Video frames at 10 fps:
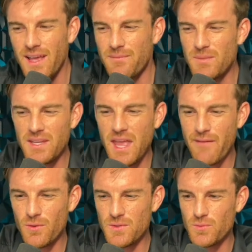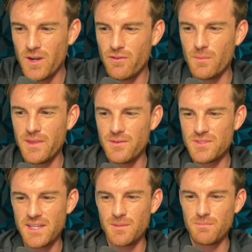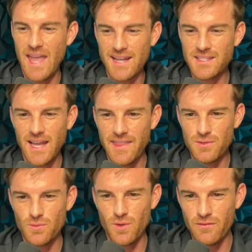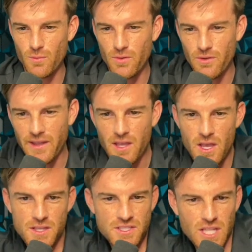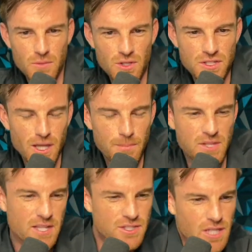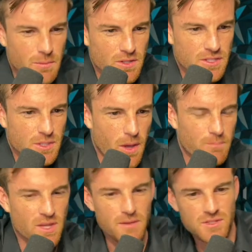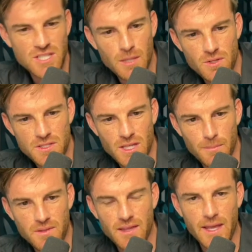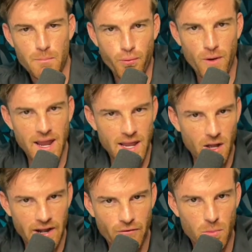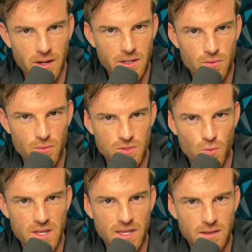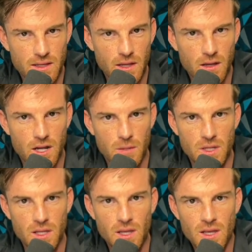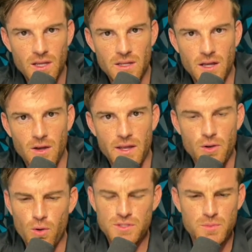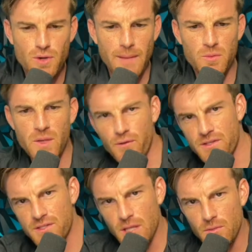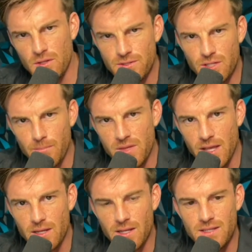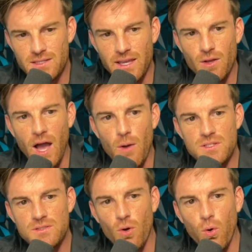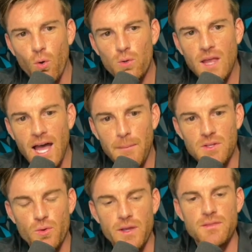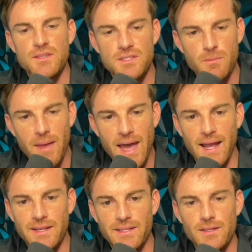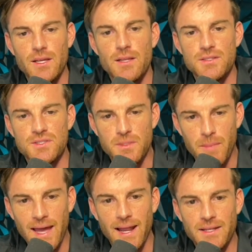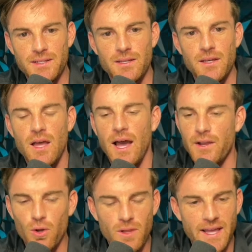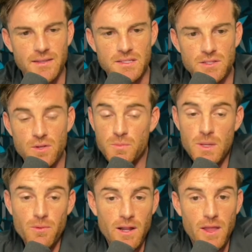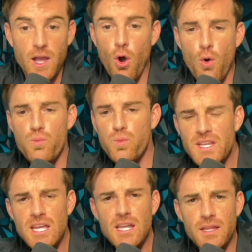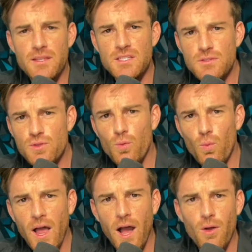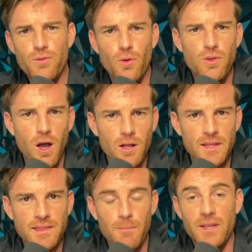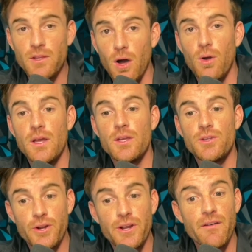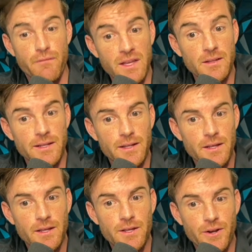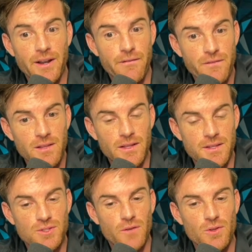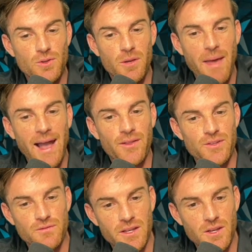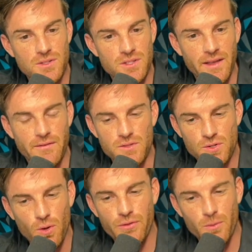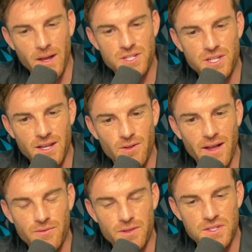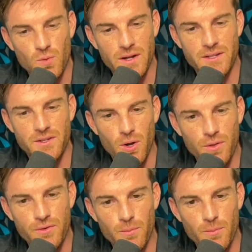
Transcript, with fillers: Meet Kevin was one of them, and there was like some tax guy that was one of them where they're like, stimulus update, stimulus update, stimulus update, like preying on everybody who was weak in the economy, you know? And oh, subscribe to me for the stimulus update. And it's like, I was the whole time I was going, this is a bad idea. This is a bad idea. I don't like this. And there's people that are like, oh, we need it. This is how, don't talk like, I'm like, no, you're going to feel it. You're going to feel it. And so if you look back on those videos, like if you scroll through my channel after this one and you go through